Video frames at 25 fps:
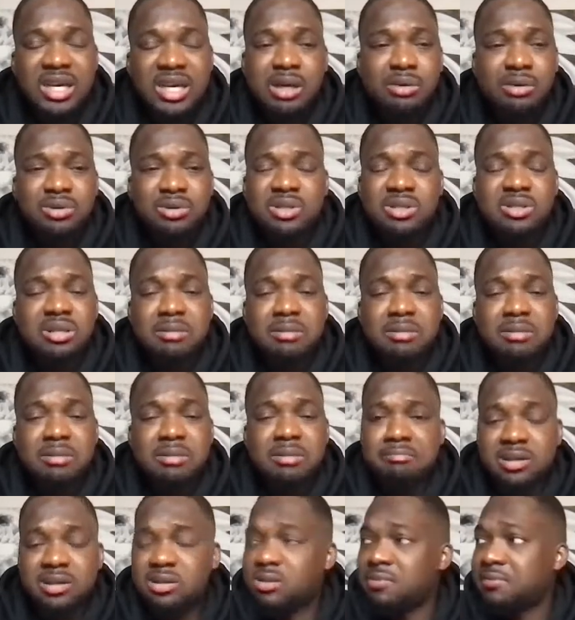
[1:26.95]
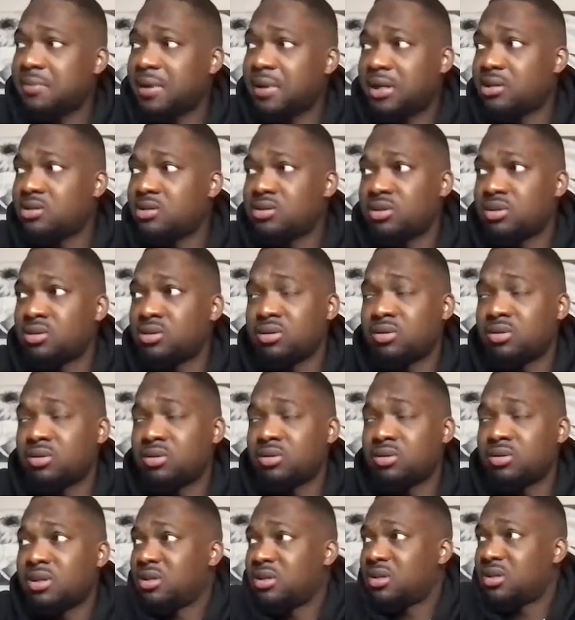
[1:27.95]
It was just a mess, man. So,
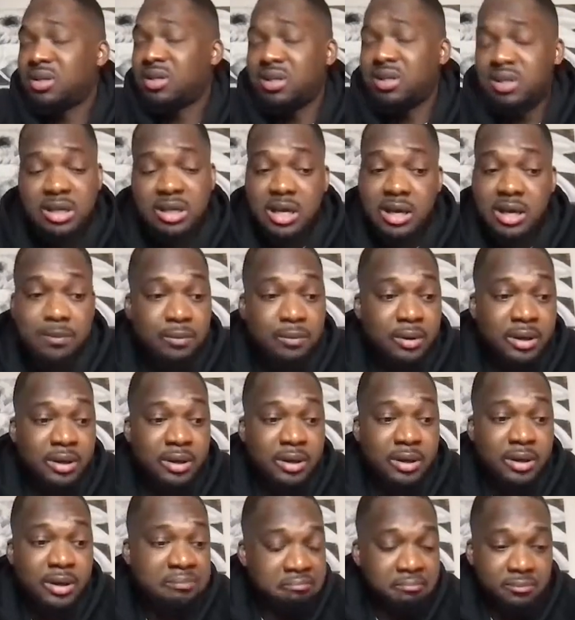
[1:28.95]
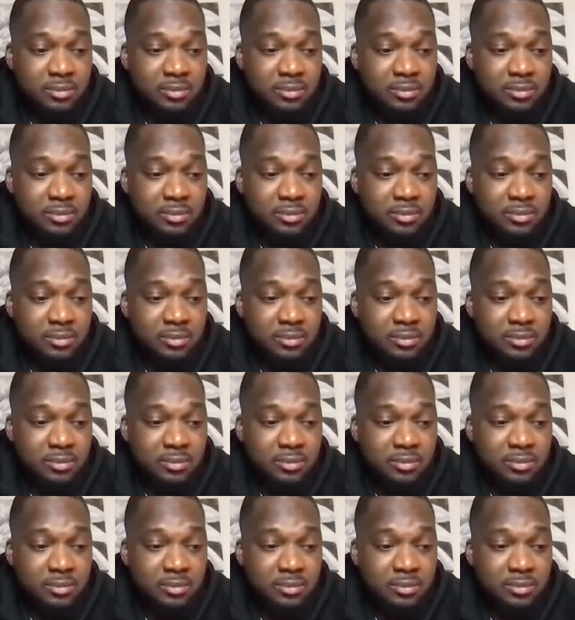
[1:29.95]
yeah, boy.